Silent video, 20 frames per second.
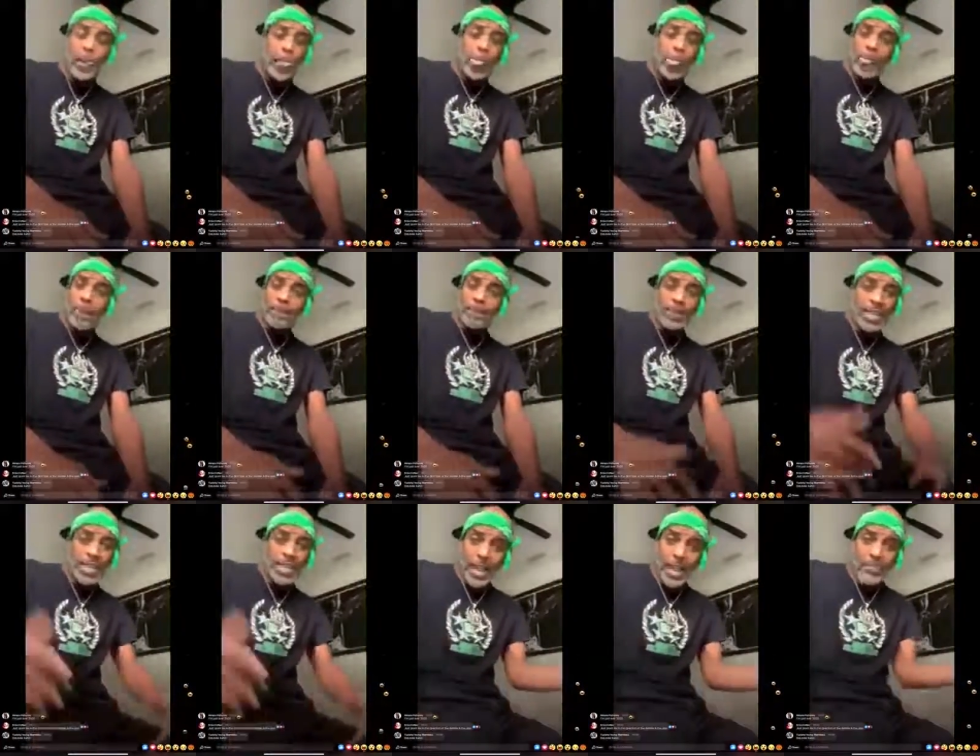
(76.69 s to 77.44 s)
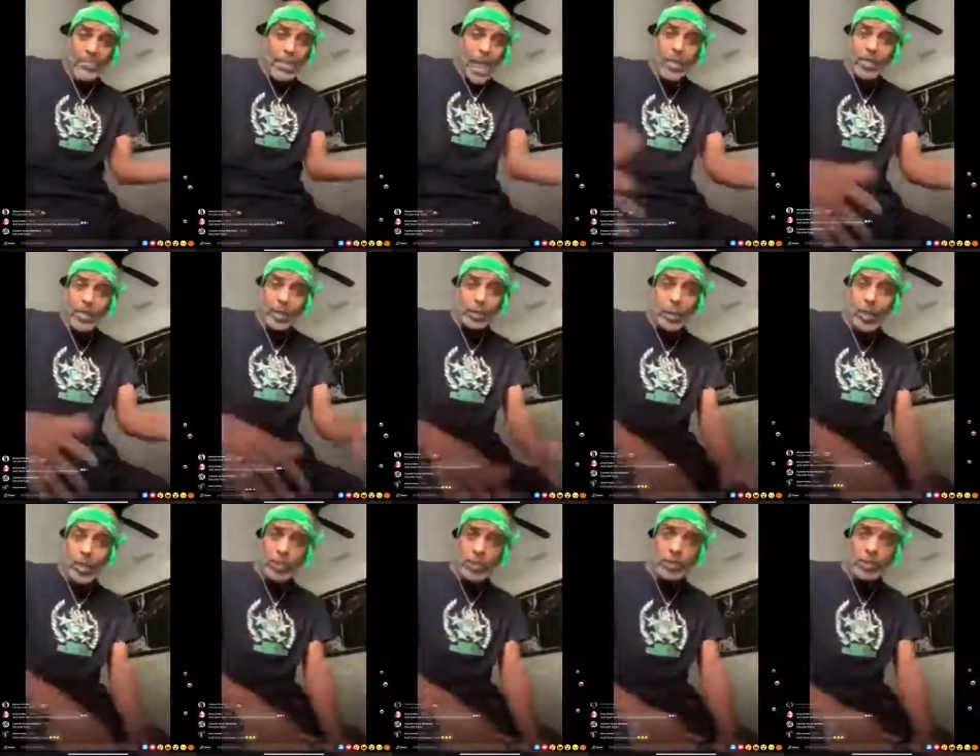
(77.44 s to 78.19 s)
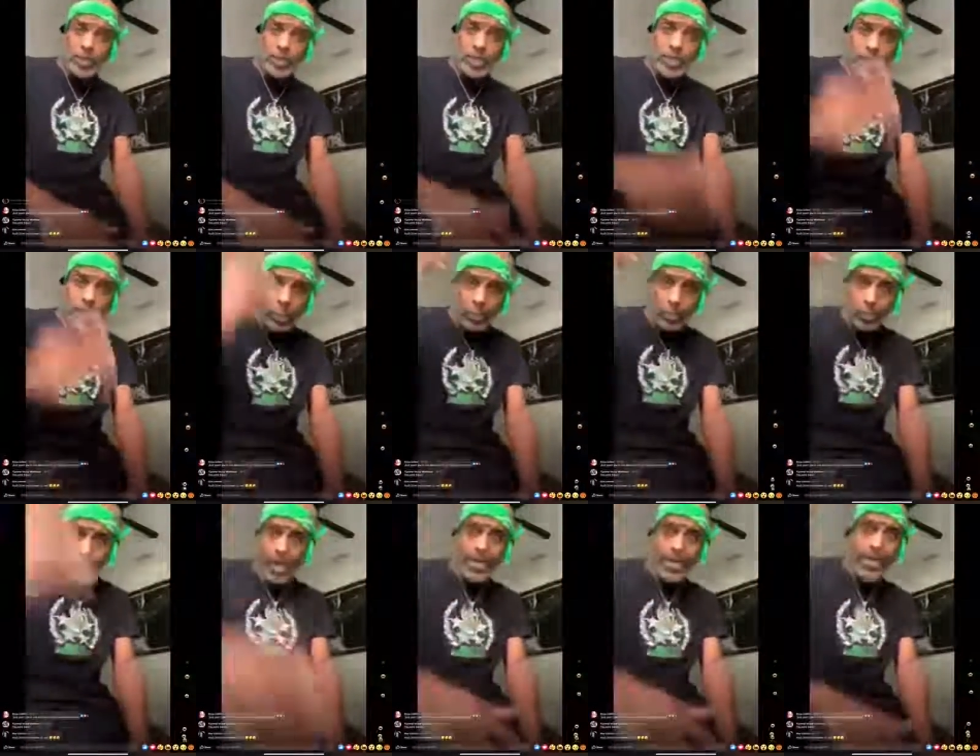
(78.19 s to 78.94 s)
It ain't my responsibility to bring
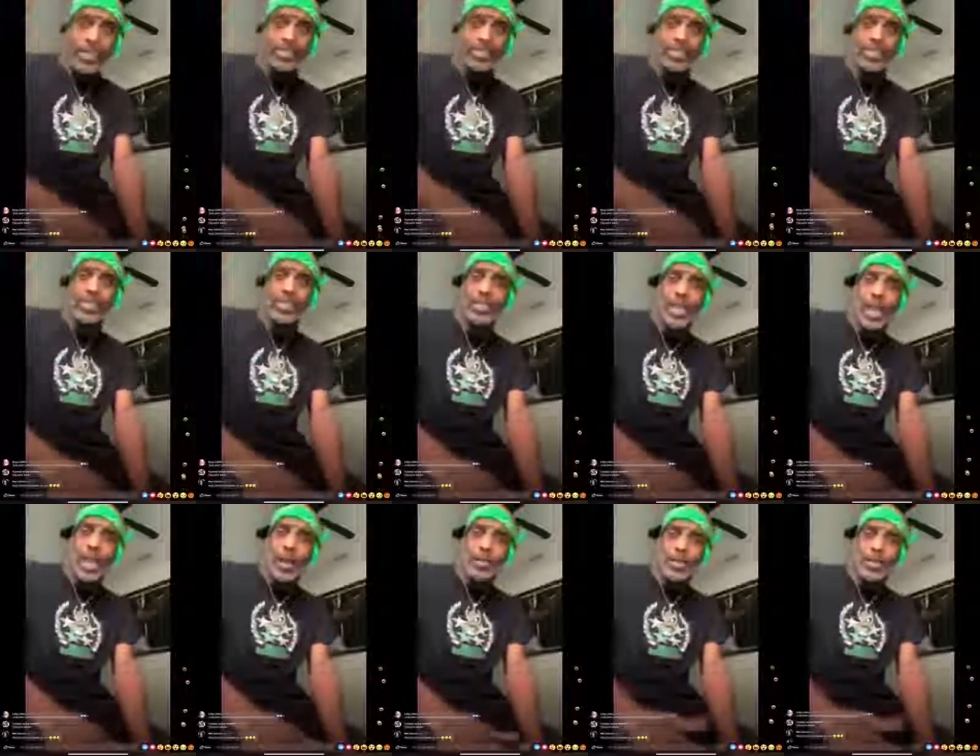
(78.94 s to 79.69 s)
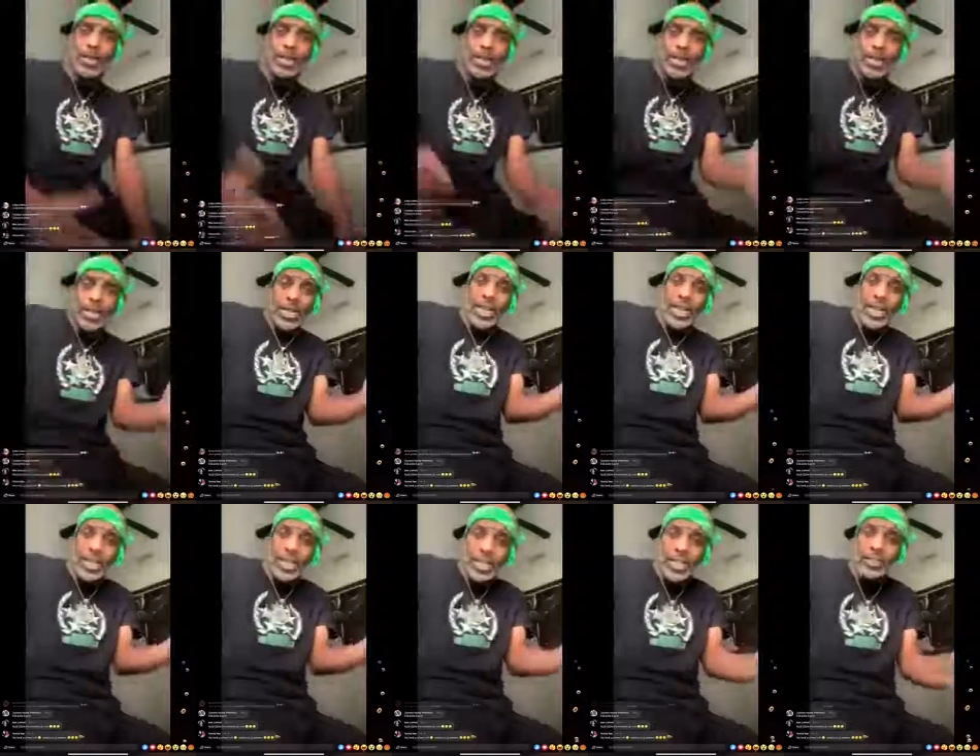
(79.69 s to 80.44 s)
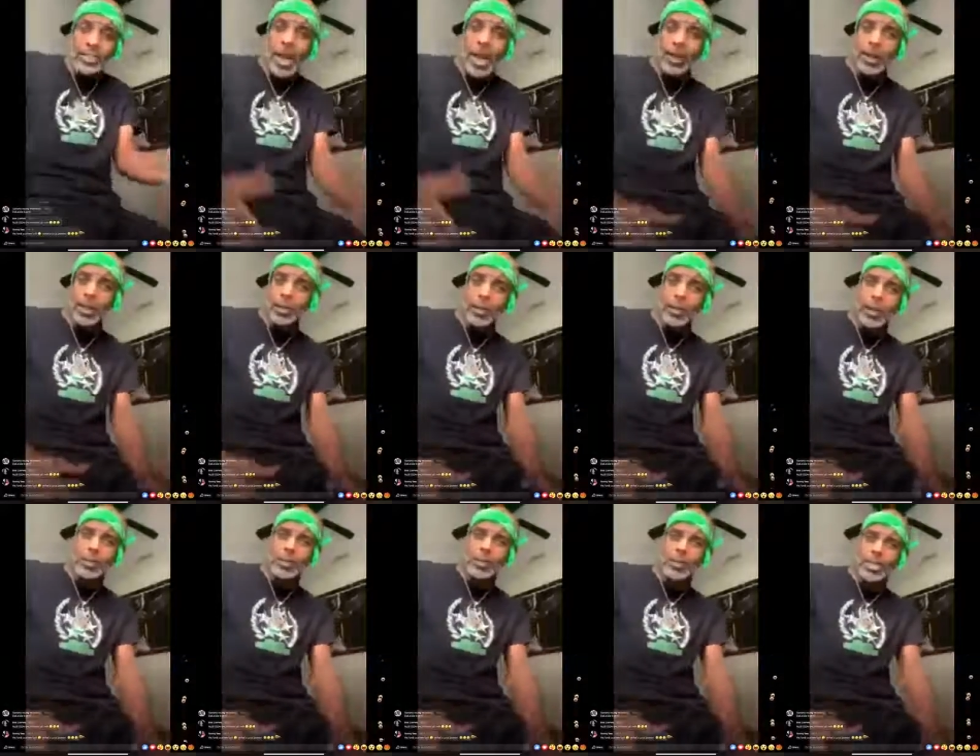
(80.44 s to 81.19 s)
that shit down, but it is my
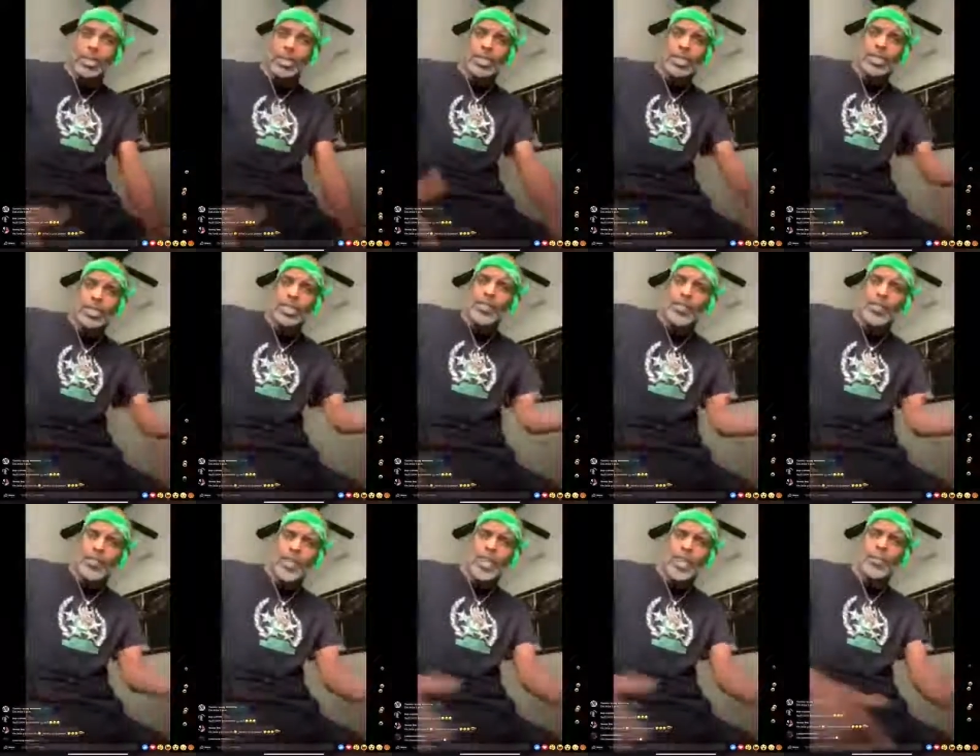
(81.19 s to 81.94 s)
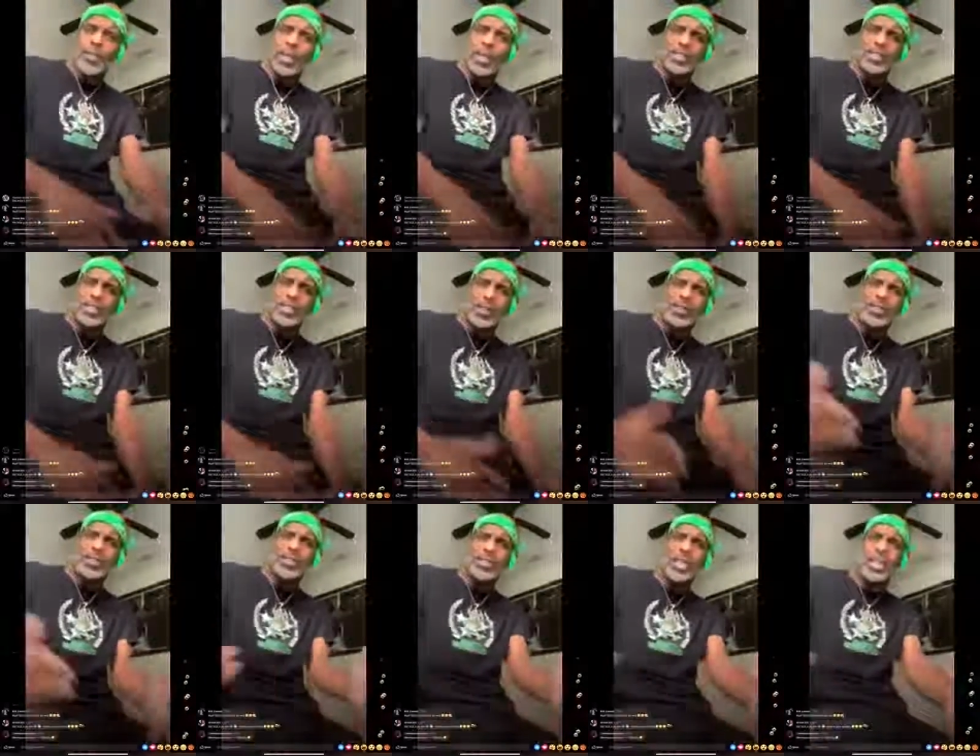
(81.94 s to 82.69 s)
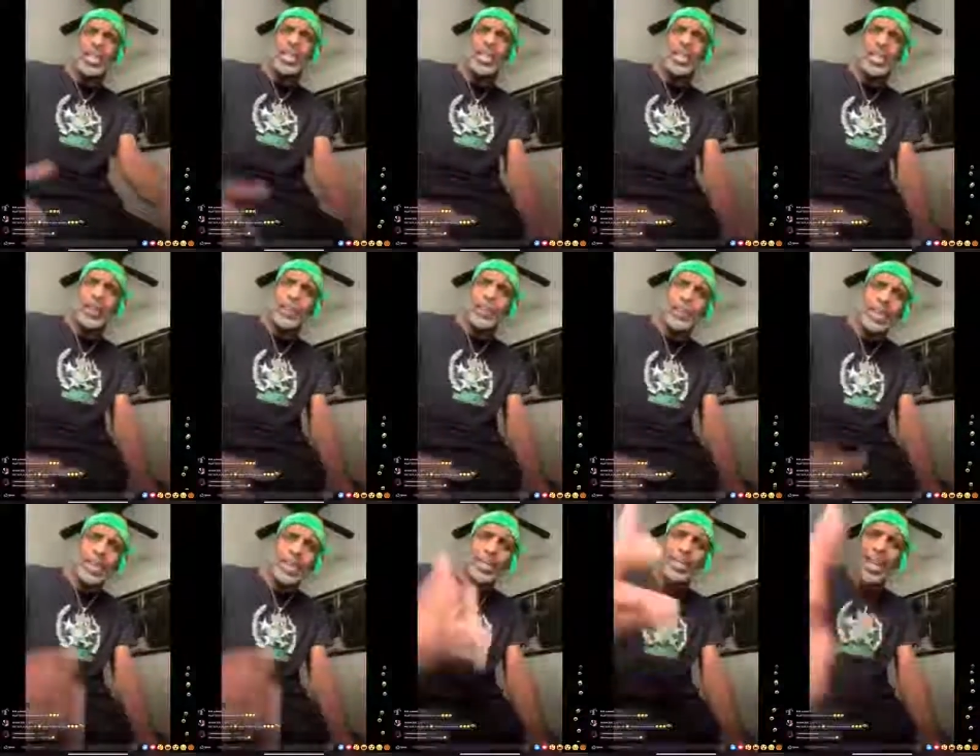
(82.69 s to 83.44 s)
responsibility to defend myself and take care of me and
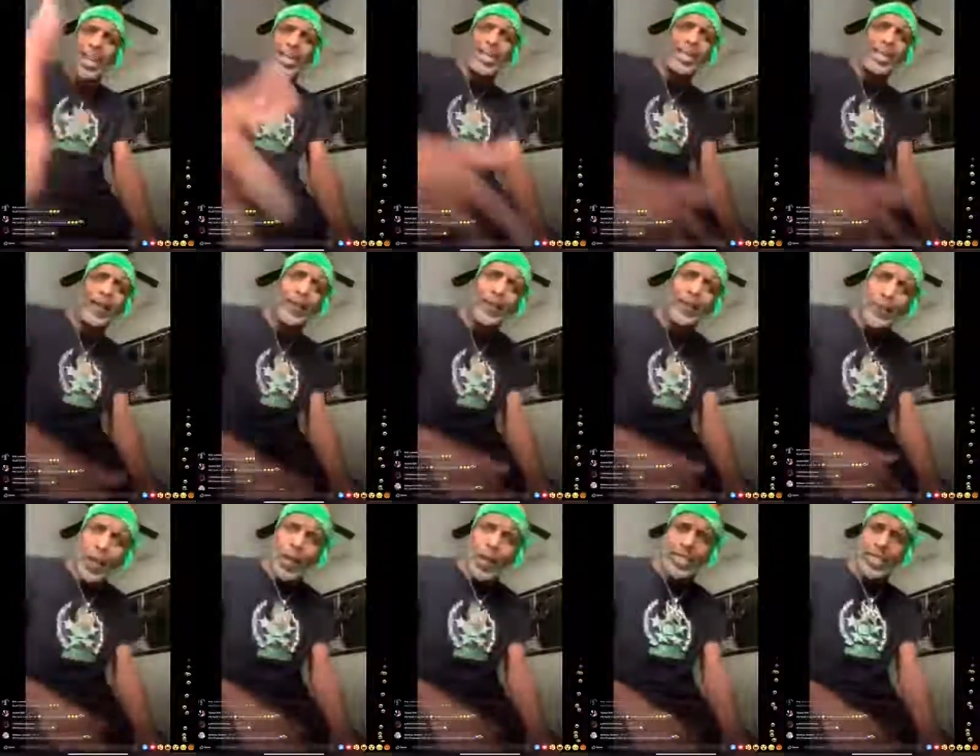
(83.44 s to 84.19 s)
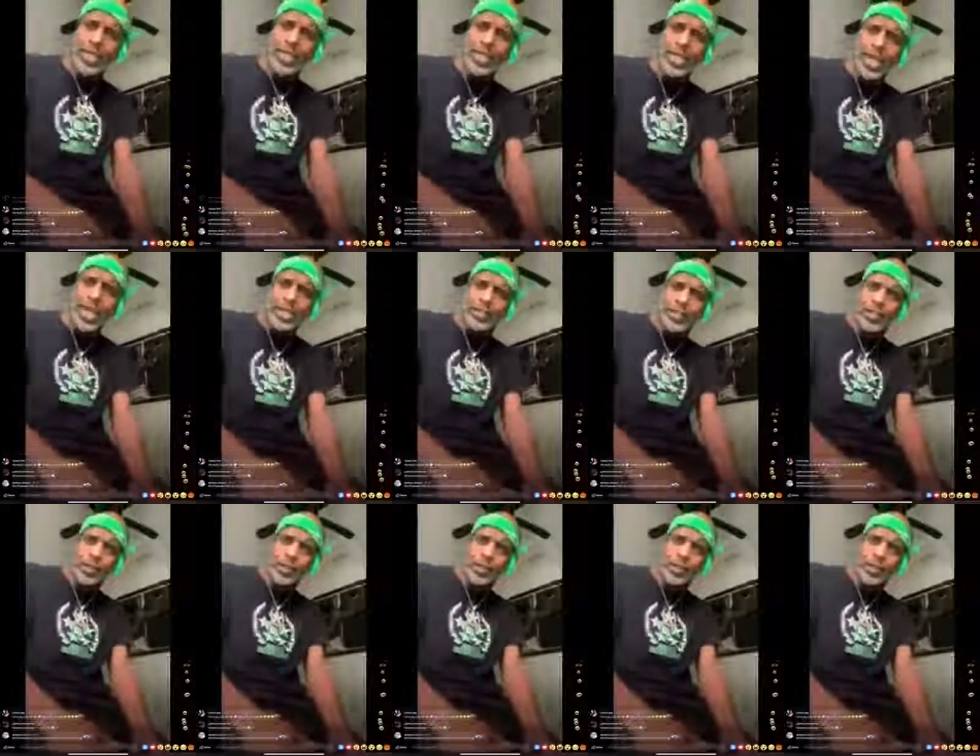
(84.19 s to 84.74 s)
not let a fuck nigga like Q